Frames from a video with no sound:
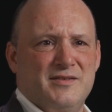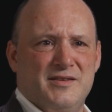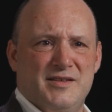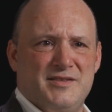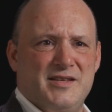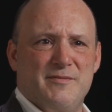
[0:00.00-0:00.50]
to
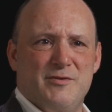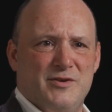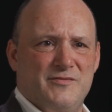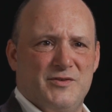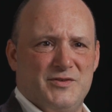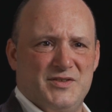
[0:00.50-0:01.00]
this
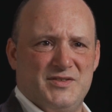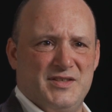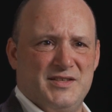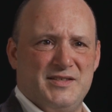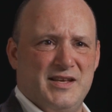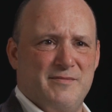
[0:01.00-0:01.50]
neighborhood versus
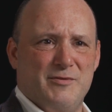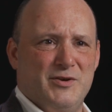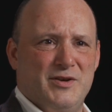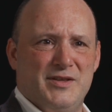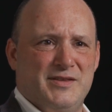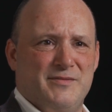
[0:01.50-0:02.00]
this
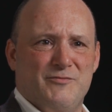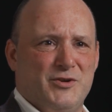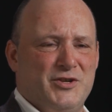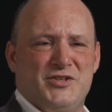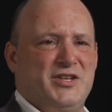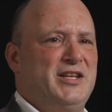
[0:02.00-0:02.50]
neighborhood, then we're
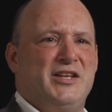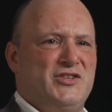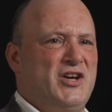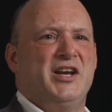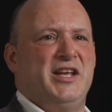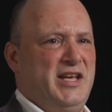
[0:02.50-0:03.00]
just going to get a
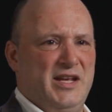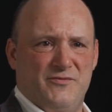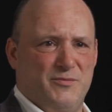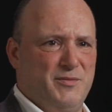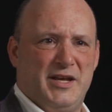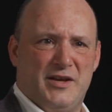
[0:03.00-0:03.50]
ton of heat
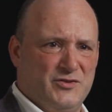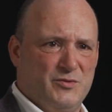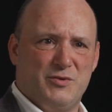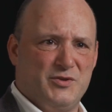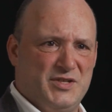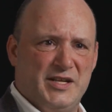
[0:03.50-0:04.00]
from council
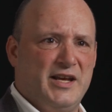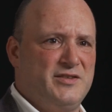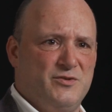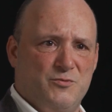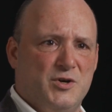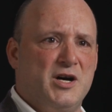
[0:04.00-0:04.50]
person
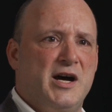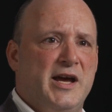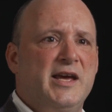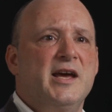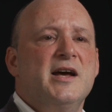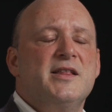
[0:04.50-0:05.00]
X or
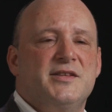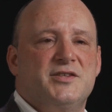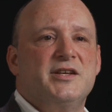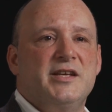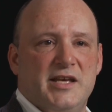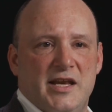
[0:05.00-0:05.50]
Y that's
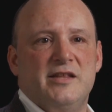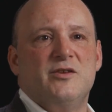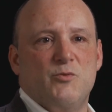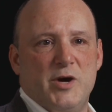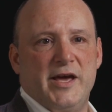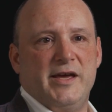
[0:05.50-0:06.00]
going to get in
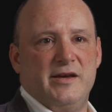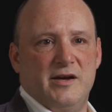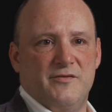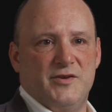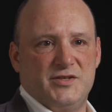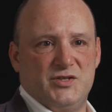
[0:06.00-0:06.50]
the way
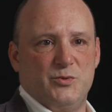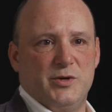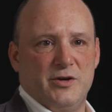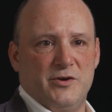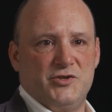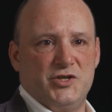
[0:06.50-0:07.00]
of us
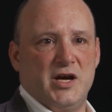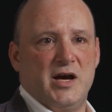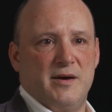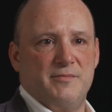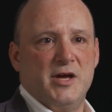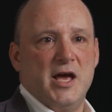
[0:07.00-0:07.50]
doing our
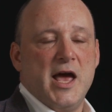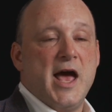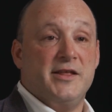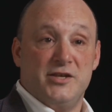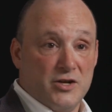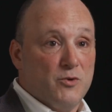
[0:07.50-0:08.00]
job.
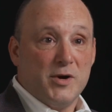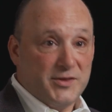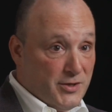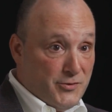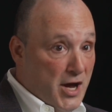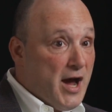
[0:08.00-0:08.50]
And you know
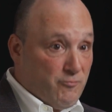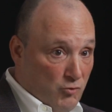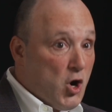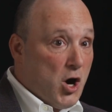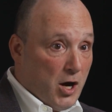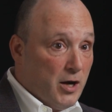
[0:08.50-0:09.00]
what? They're not
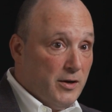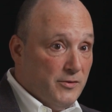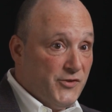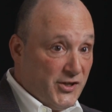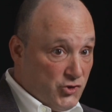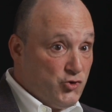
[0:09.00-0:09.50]
wrong.
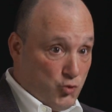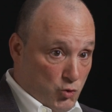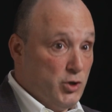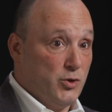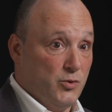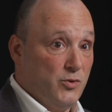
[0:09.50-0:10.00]
That's
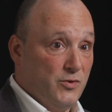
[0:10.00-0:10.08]
true.